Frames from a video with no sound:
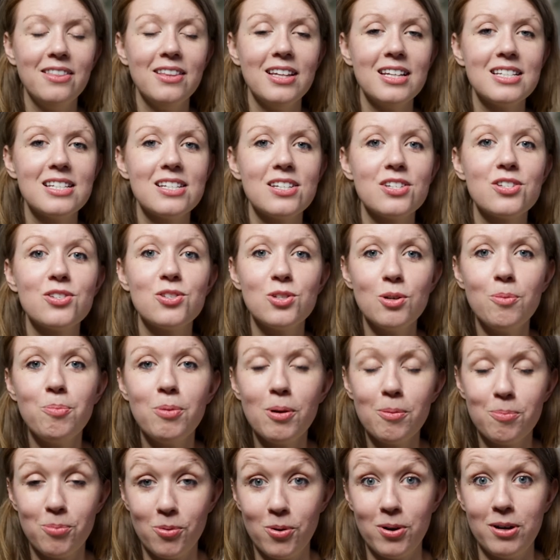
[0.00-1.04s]
And this is
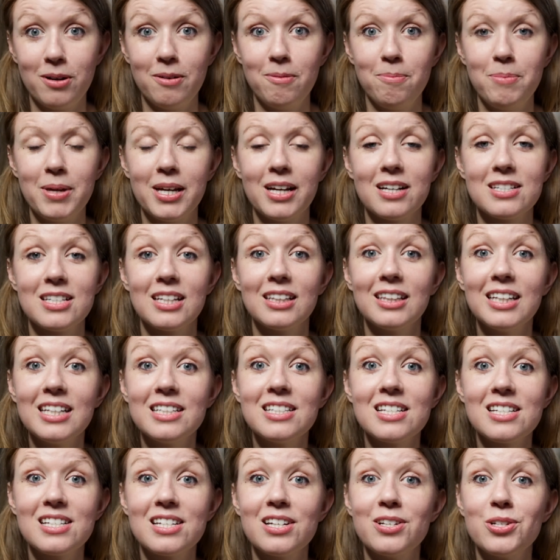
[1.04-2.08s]
super important because it
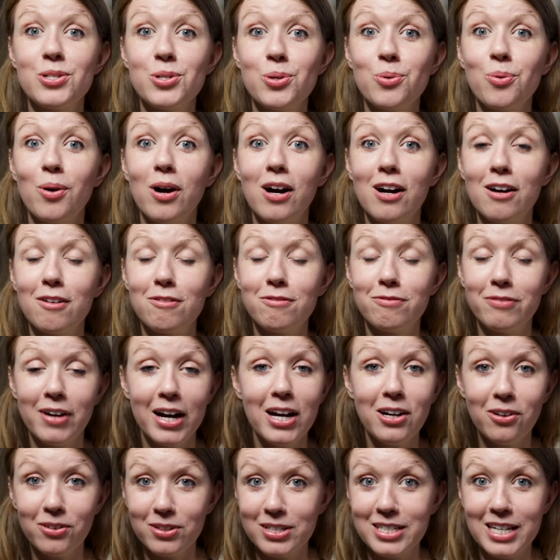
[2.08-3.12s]
leads us into our
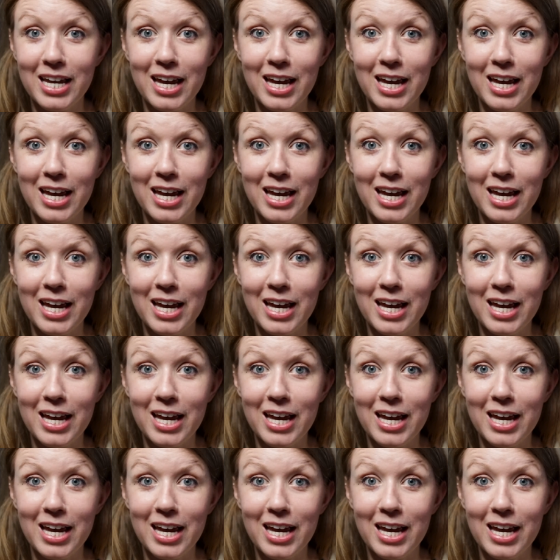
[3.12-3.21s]
final